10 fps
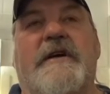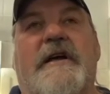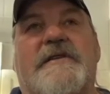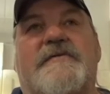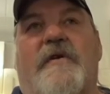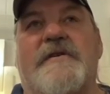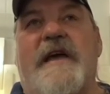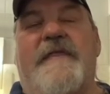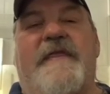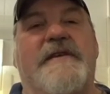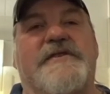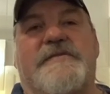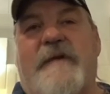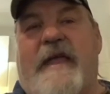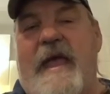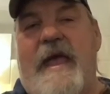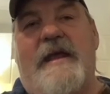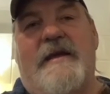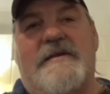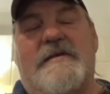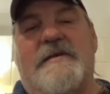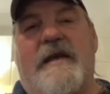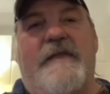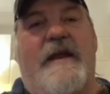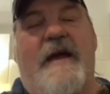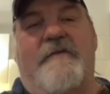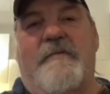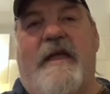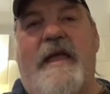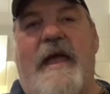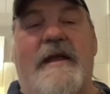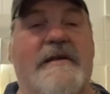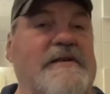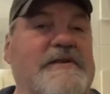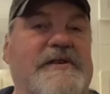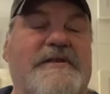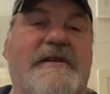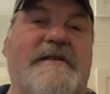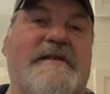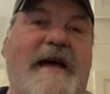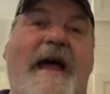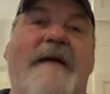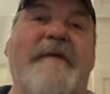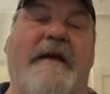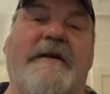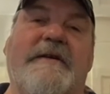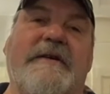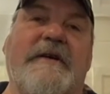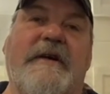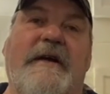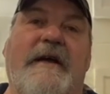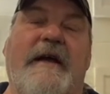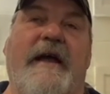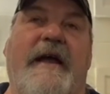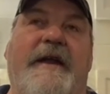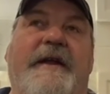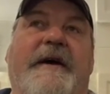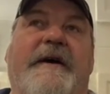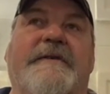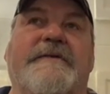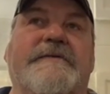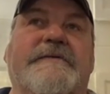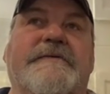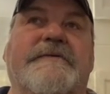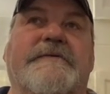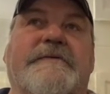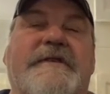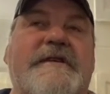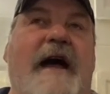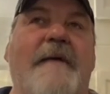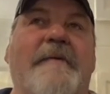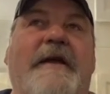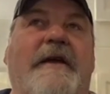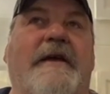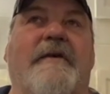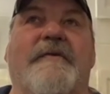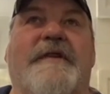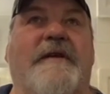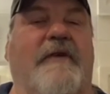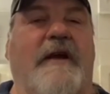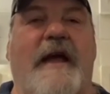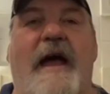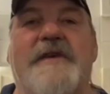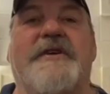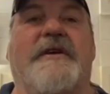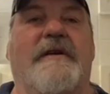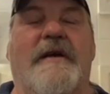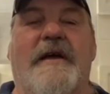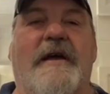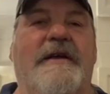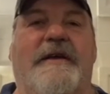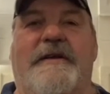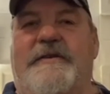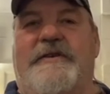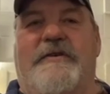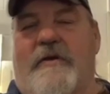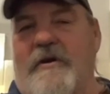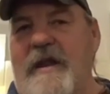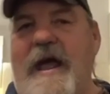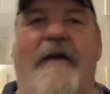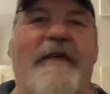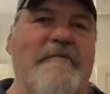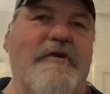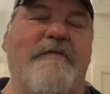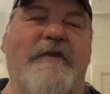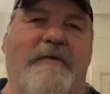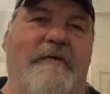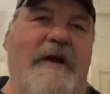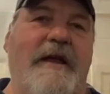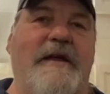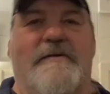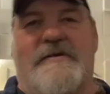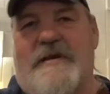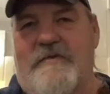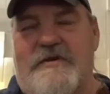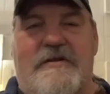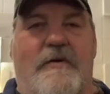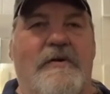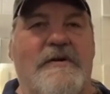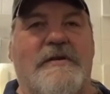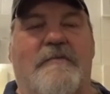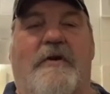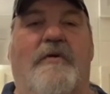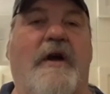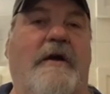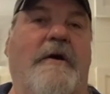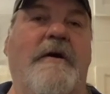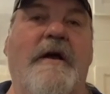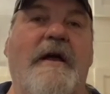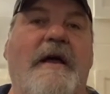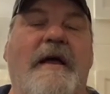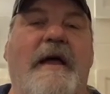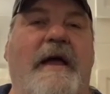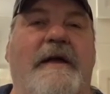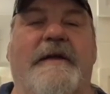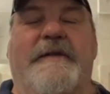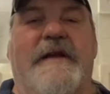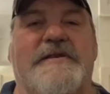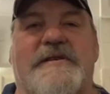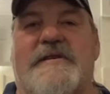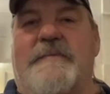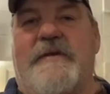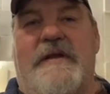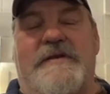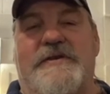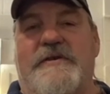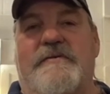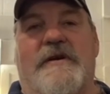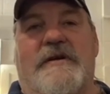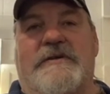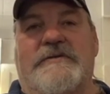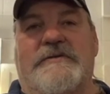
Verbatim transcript: as far as that, then just mechanics, and then after mechanics, it's just it's timing, and uh, the timing, you know, with different guys, you, you learn how they move in the ring. You know, some are slower, some are quicker, and that's just something that you uh,